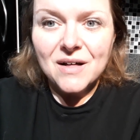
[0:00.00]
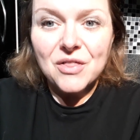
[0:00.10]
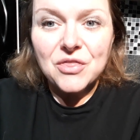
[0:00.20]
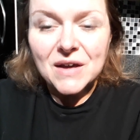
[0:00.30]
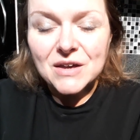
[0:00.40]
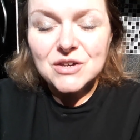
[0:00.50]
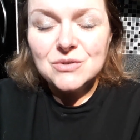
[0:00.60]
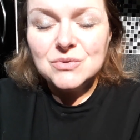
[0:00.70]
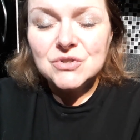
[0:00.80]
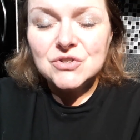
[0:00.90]
Thank
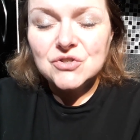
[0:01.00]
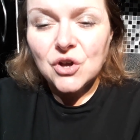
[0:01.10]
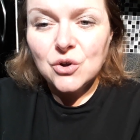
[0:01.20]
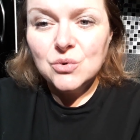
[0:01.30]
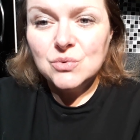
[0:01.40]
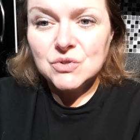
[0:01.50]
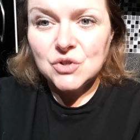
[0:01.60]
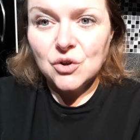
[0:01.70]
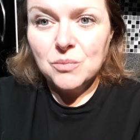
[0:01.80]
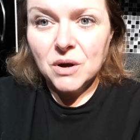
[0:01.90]
you so
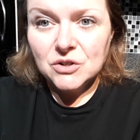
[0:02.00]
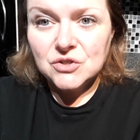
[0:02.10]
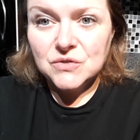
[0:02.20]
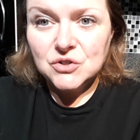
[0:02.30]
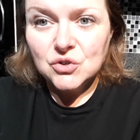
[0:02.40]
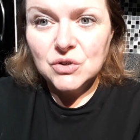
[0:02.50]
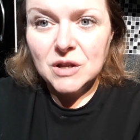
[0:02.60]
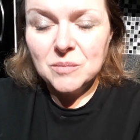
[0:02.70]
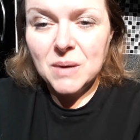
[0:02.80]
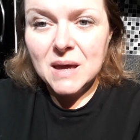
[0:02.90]
much for
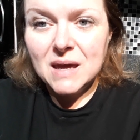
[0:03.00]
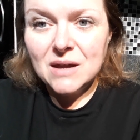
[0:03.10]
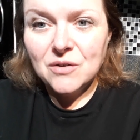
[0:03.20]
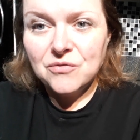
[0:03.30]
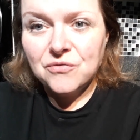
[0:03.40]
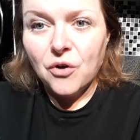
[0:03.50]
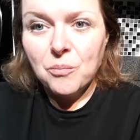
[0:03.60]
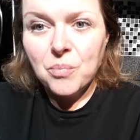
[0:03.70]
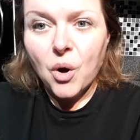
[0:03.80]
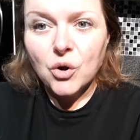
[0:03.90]
joining me
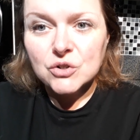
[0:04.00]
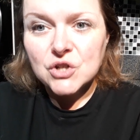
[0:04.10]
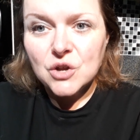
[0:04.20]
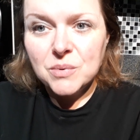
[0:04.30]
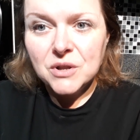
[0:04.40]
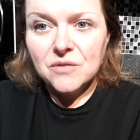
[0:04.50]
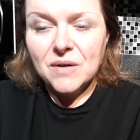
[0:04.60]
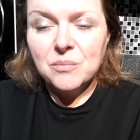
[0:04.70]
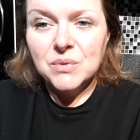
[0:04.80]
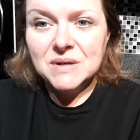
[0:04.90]
from October,
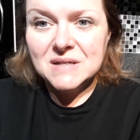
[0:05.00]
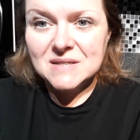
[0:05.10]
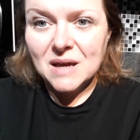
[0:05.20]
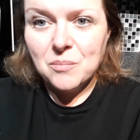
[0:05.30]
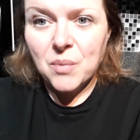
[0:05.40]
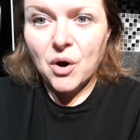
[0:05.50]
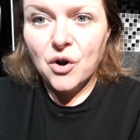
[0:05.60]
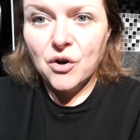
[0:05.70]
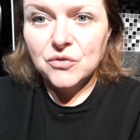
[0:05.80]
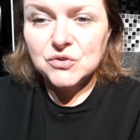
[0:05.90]
November and December
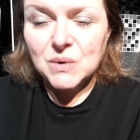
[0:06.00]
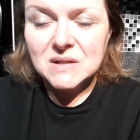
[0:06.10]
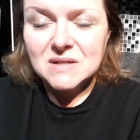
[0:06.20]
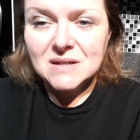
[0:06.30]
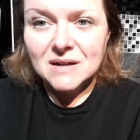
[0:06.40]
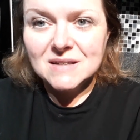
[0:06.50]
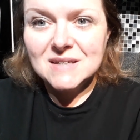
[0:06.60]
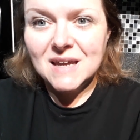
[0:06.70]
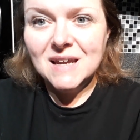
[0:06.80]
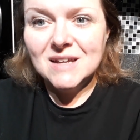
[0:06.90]
of
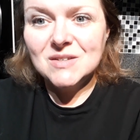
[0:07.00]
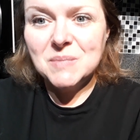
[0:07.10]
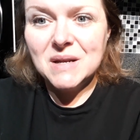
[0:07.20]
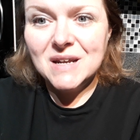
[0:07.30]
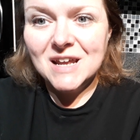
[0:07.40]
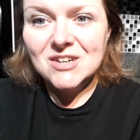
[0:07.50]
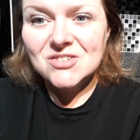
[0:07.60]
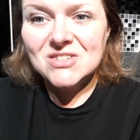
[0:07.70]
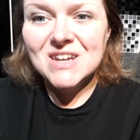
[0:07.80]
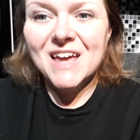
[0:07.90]
2019. It's been an
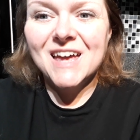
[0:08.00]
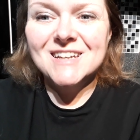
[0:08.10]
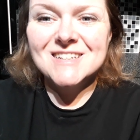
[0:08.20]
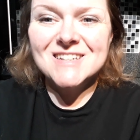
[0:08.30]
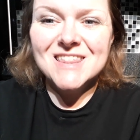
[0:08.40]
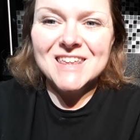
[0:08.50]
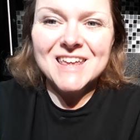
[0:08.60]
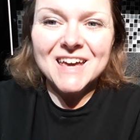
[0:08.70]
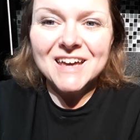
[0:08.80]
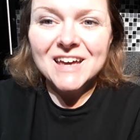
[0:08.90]
interesting end to the
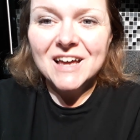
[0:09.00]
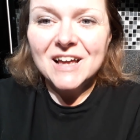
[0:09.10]
year,